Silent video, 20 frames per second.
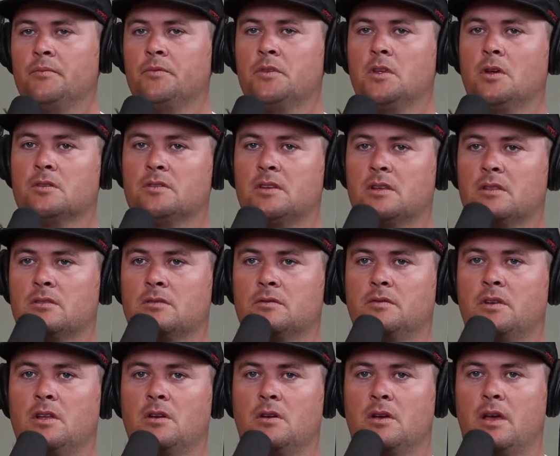it's like those
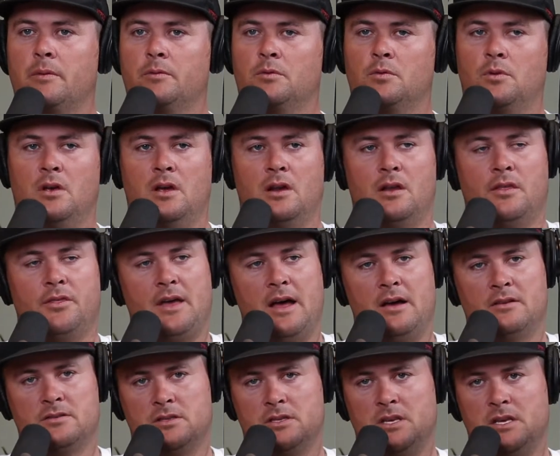video games where you got
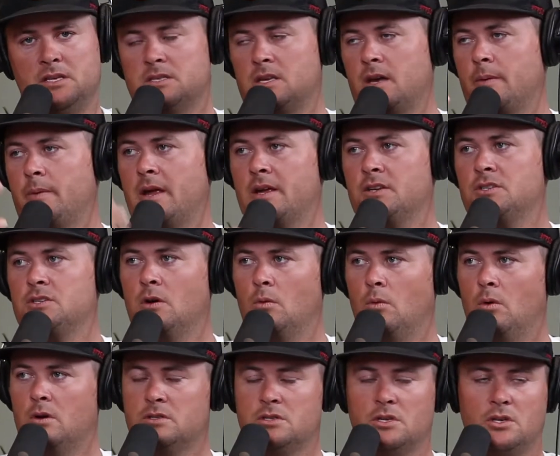1,000 things coming at you at
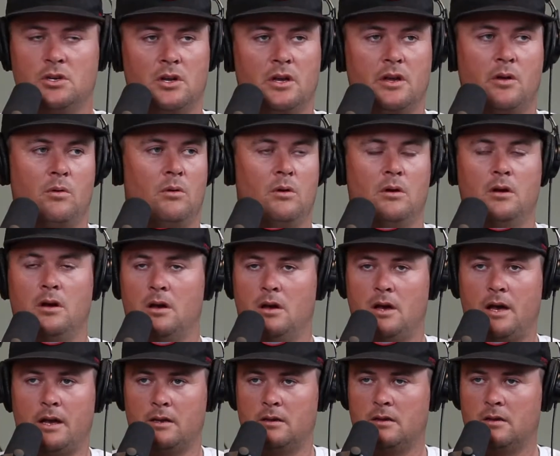once and you're like,
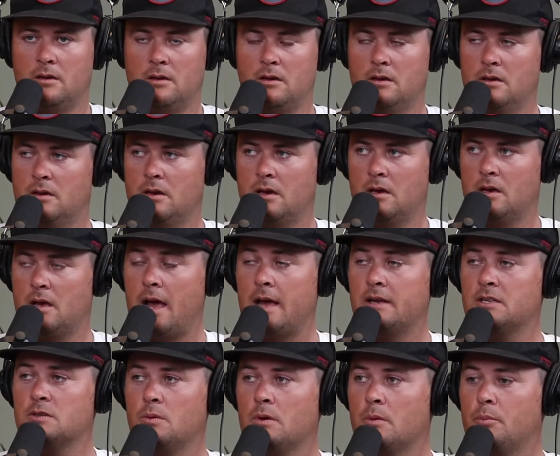I
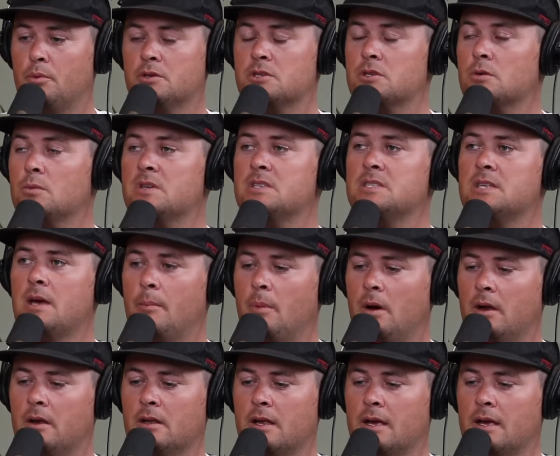just want to push the reset button.